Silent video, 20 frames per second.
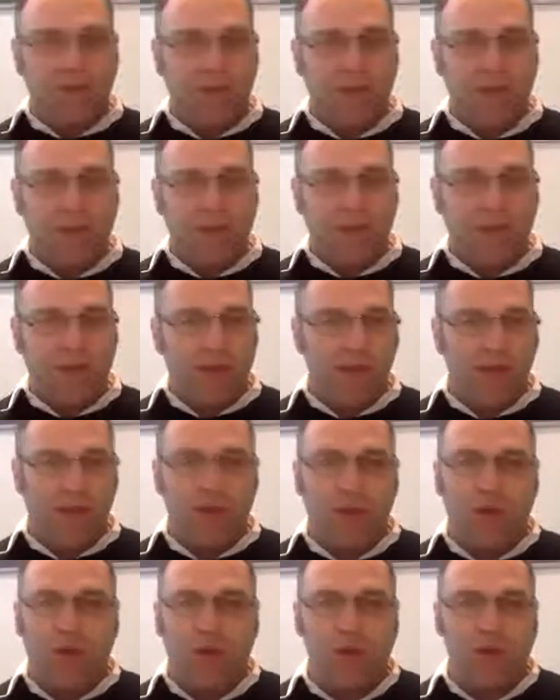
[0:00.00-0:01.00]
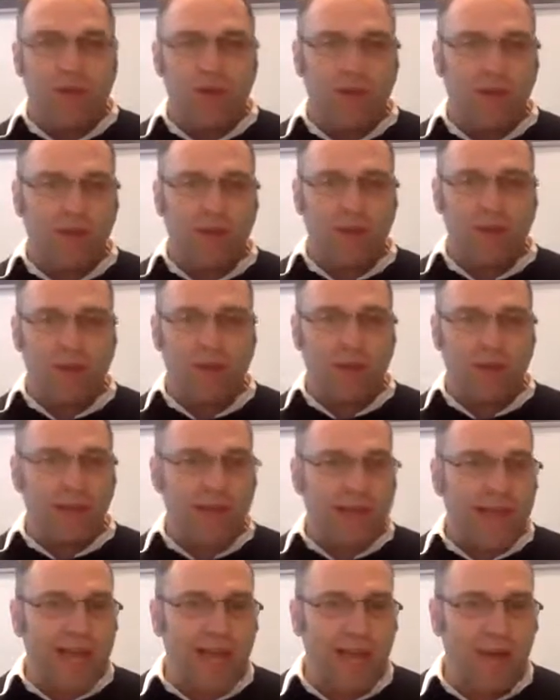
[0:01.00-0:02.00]
is ever going to be able to
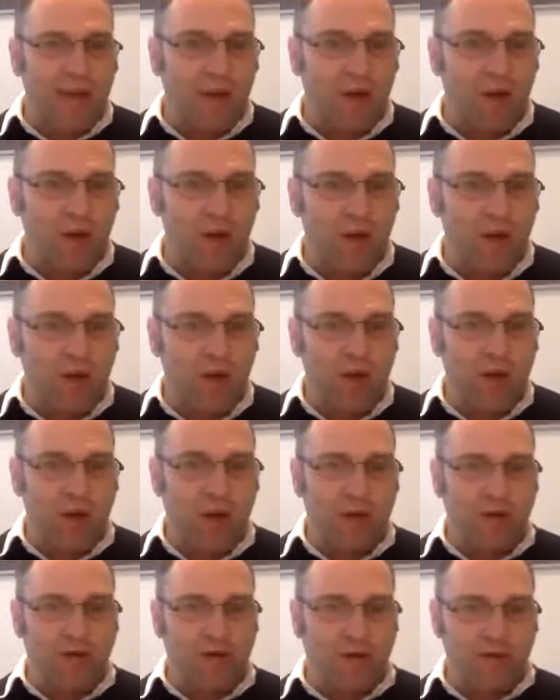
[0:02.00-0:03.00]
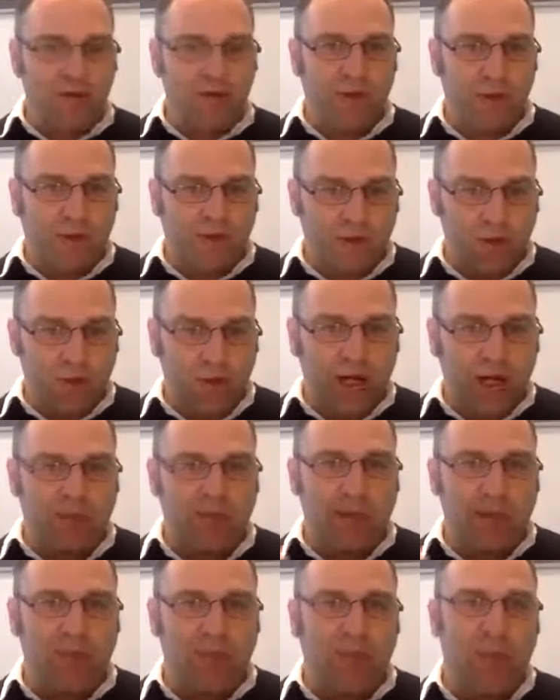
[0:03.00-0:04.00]
contain or to fully
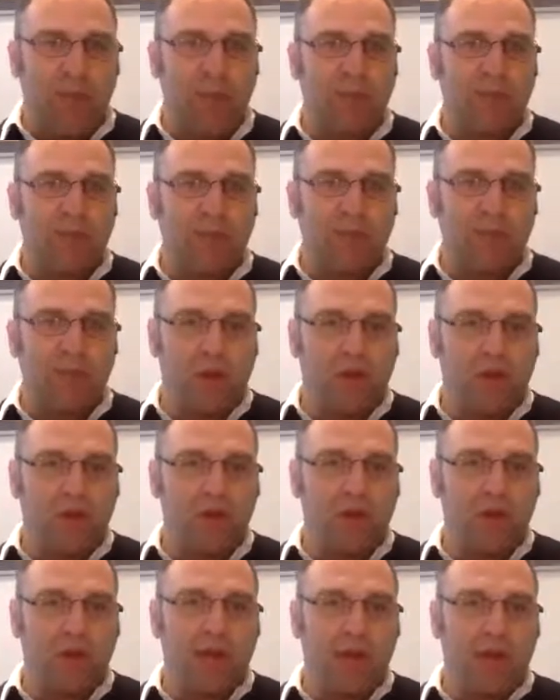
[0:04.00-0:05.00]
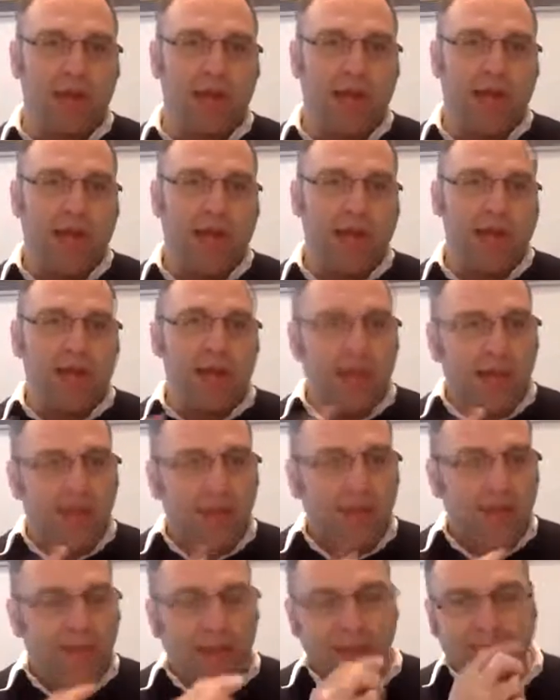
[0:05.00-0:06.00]
develop that themselves.
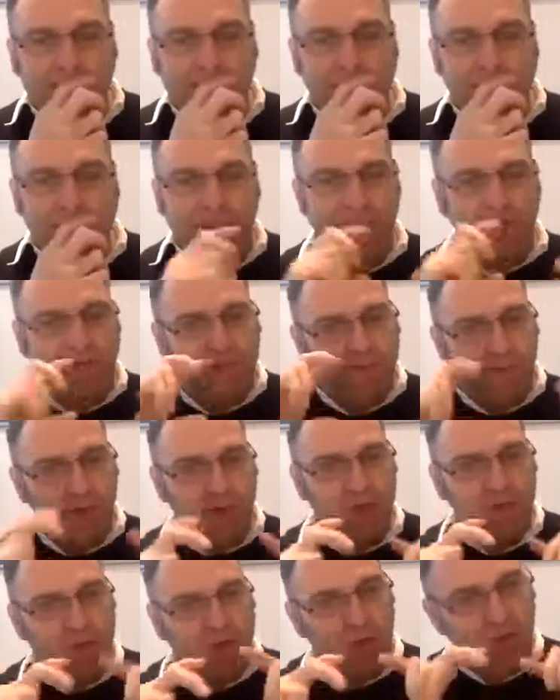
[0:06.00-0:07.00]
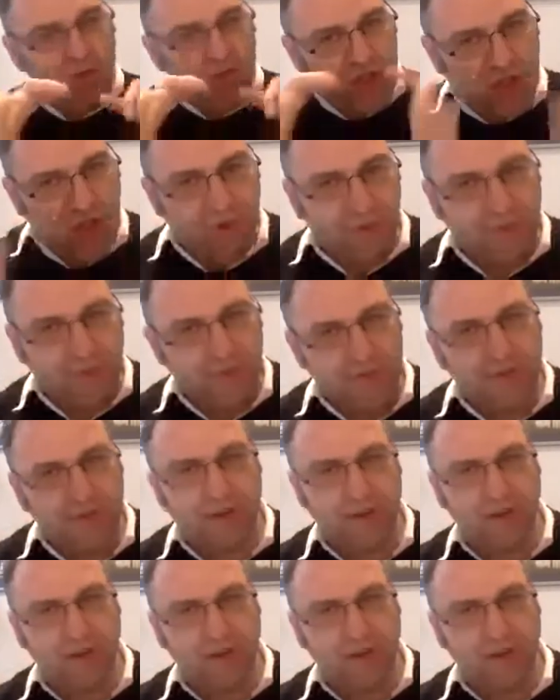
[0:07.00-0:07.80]
And that's a fundamental shift.